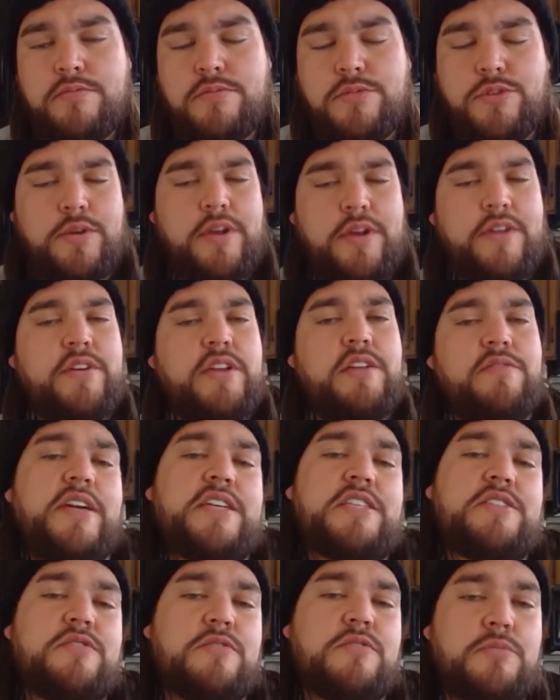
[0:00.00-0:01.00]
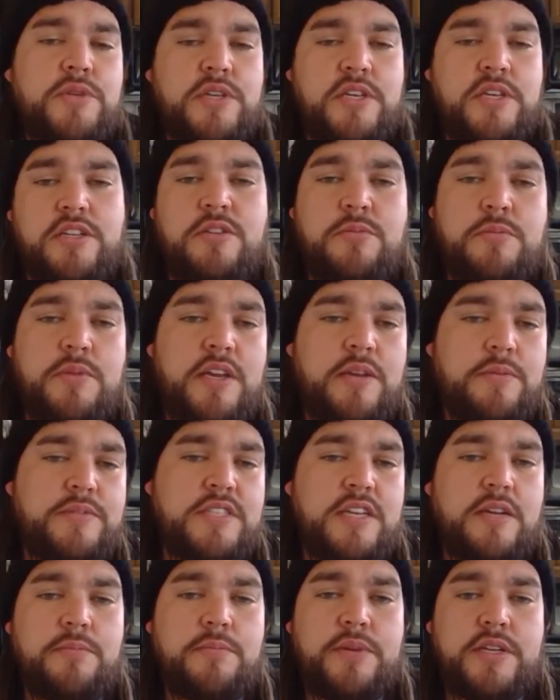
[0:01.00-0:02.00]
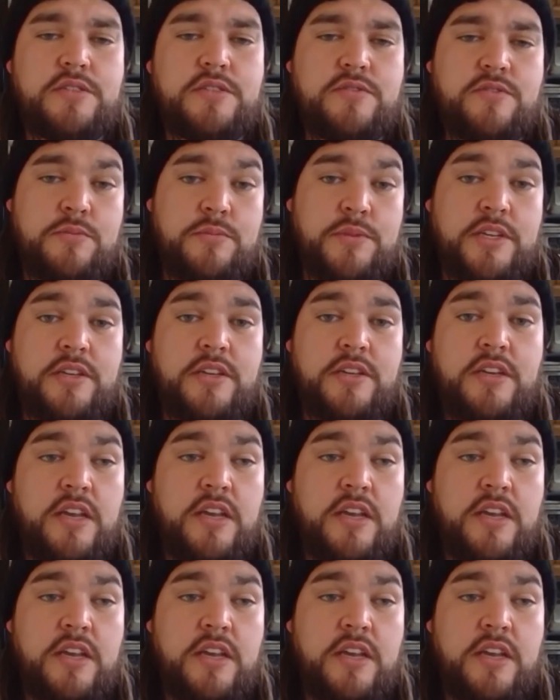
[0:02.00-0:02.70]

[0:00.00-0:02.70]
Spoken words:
Do you have any advice for me? Can you make 10 minutes for me?